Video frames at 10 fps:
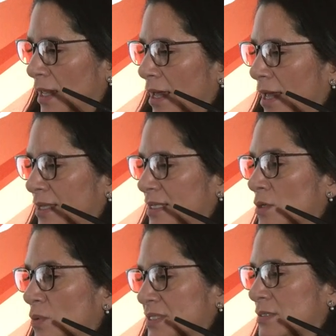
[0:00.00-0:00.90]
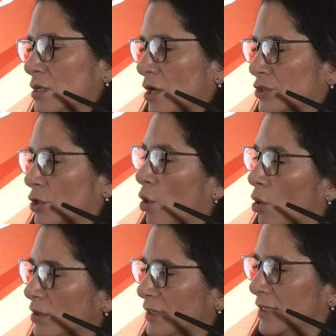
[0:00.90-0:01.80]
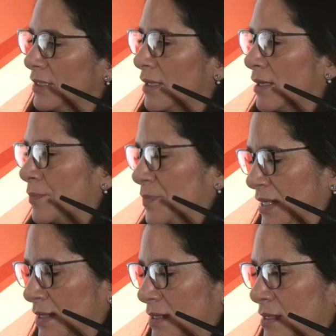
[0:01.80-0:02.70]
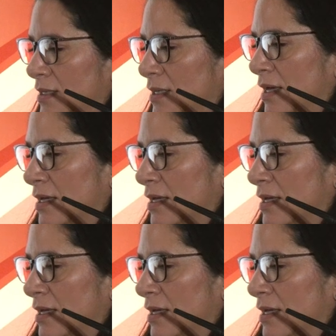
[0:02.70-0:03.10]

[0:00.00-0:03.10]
And it was not only a PE,